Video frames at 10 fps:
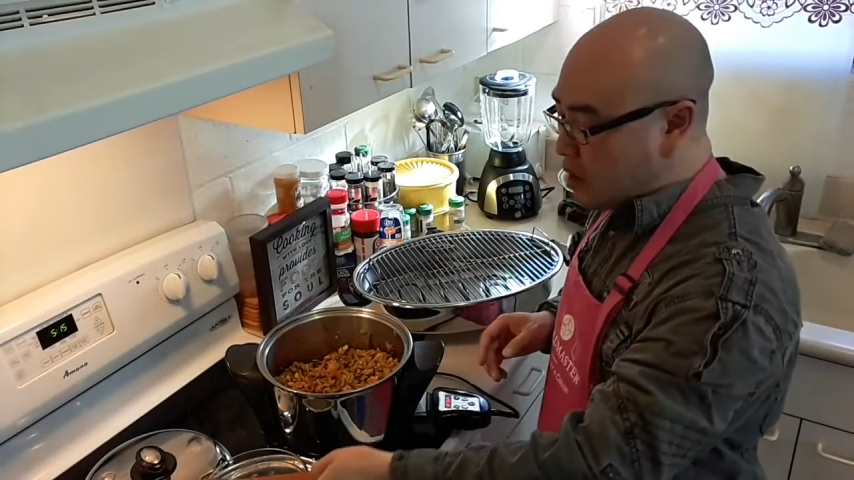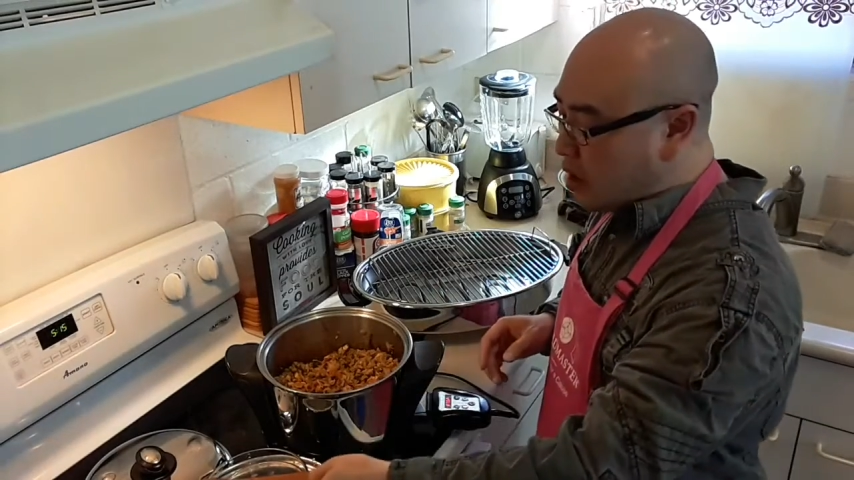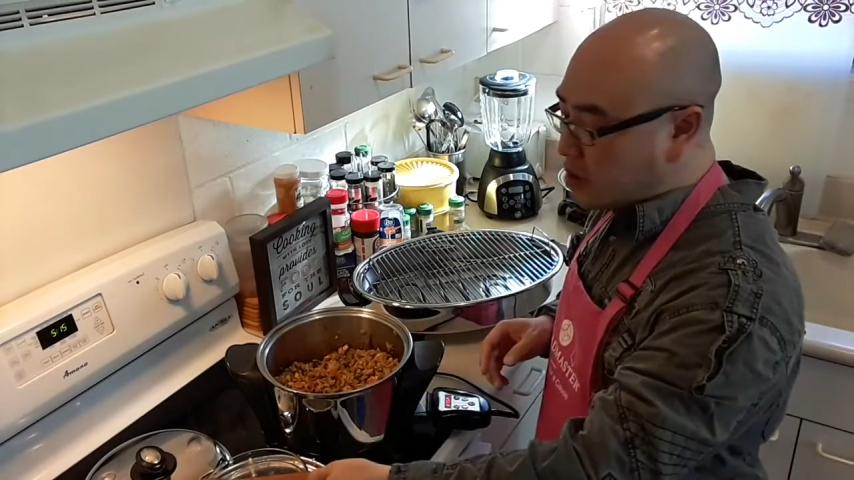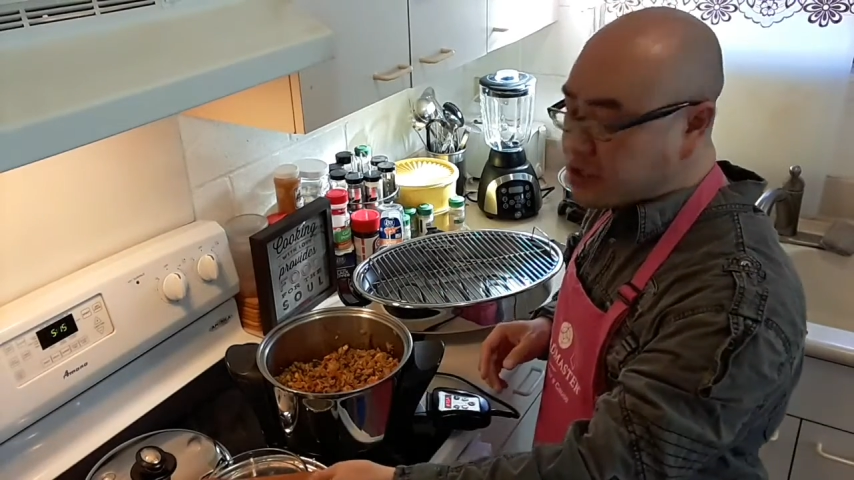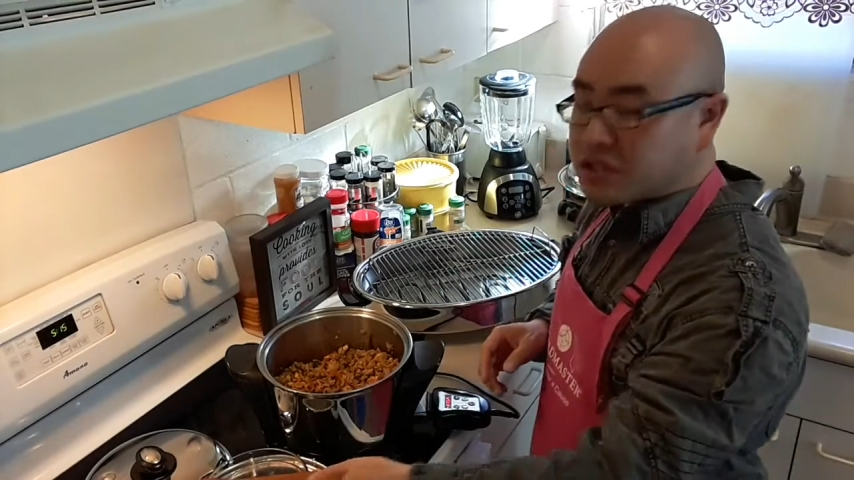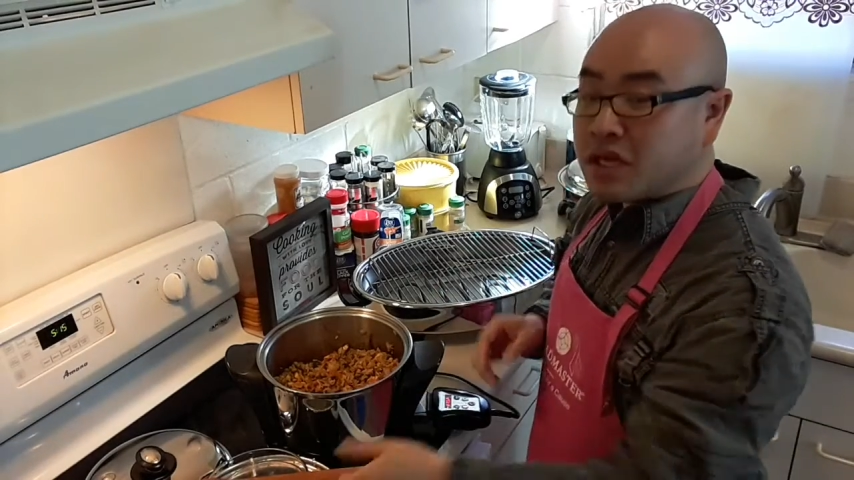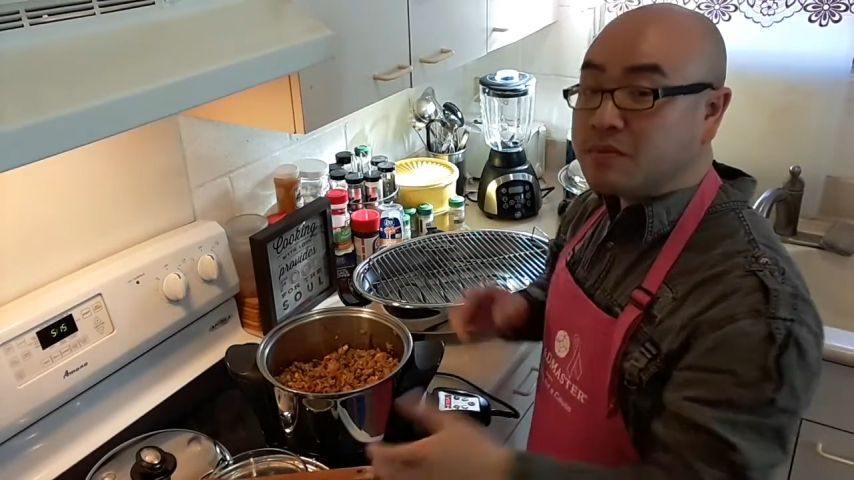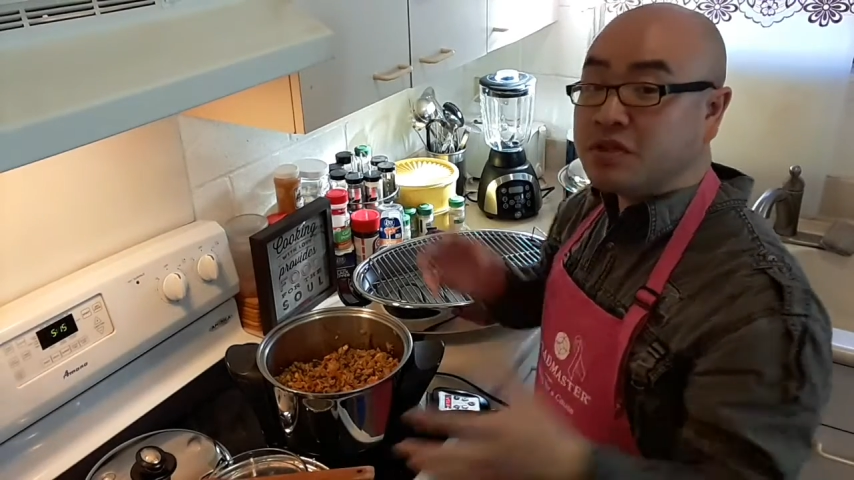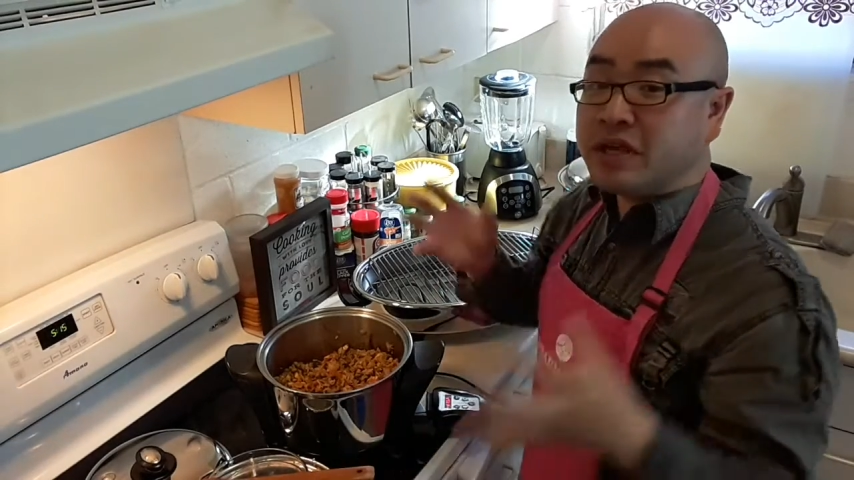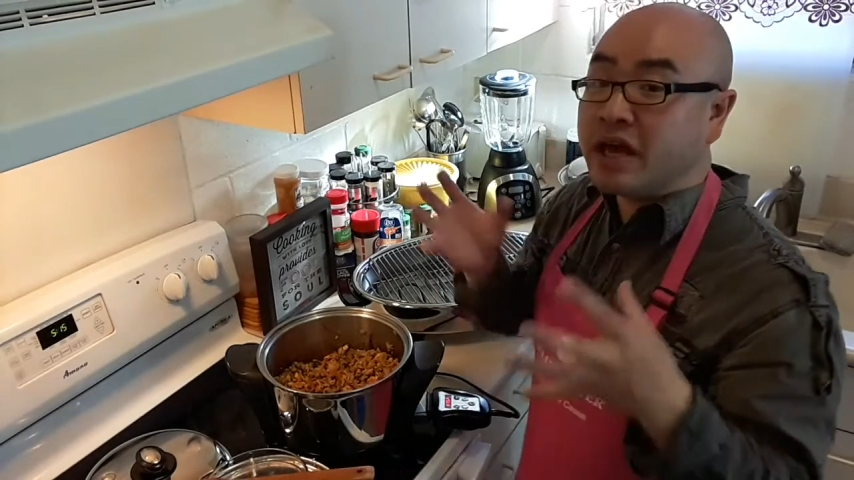All just
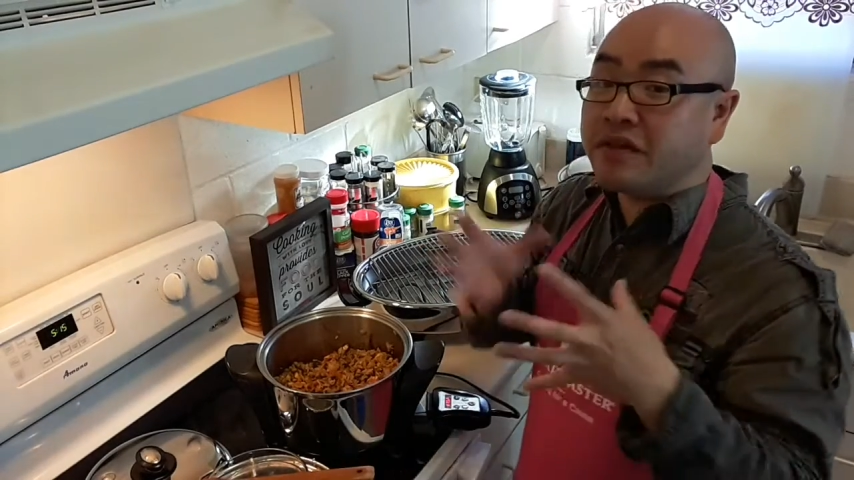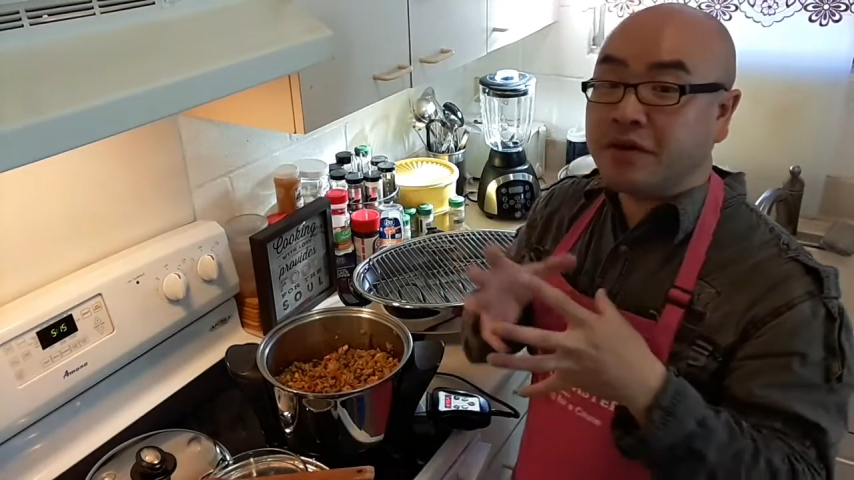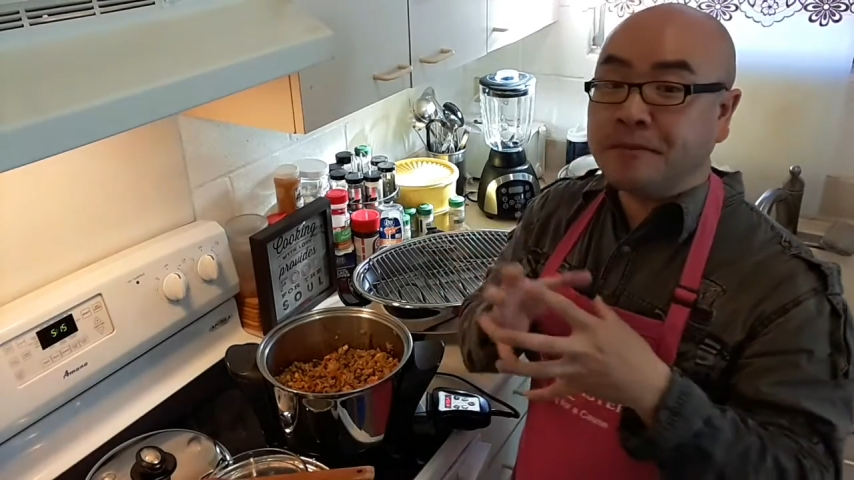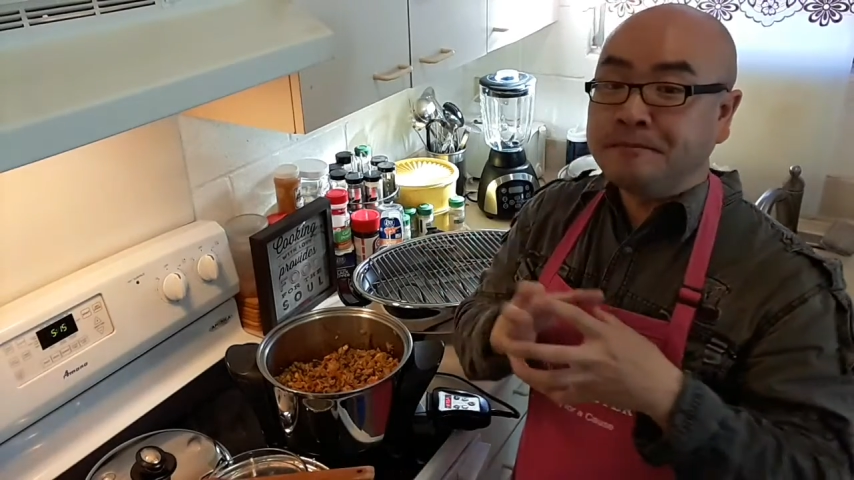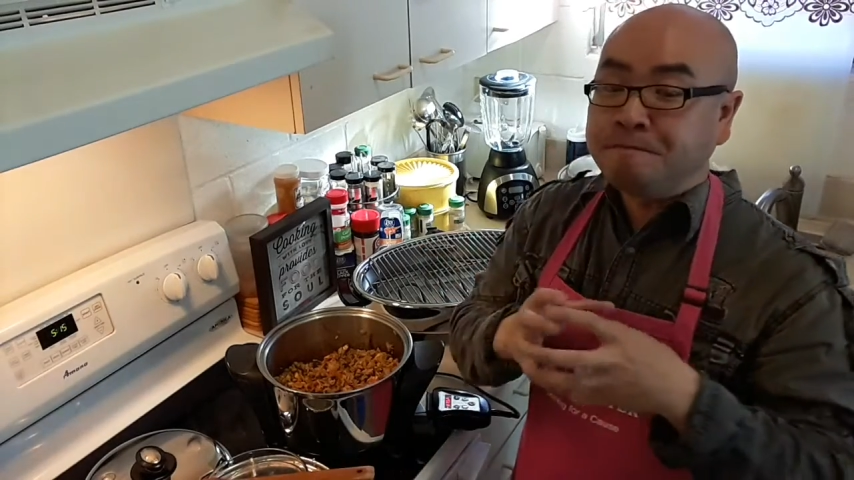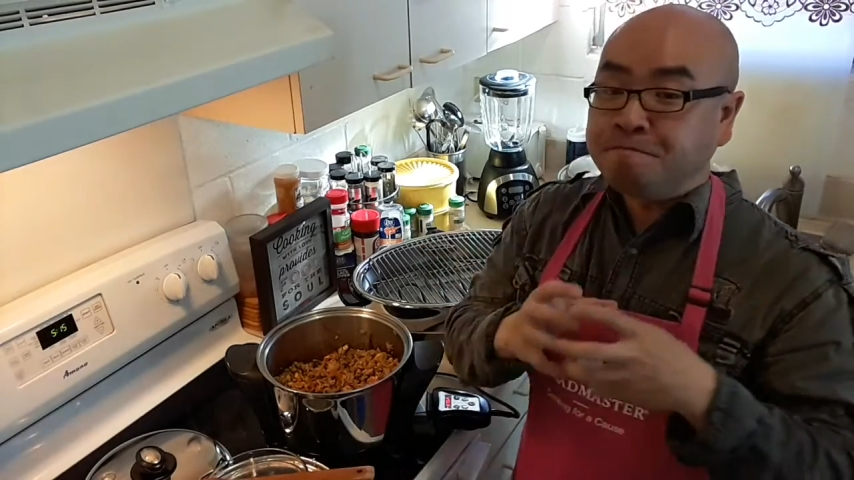comes together.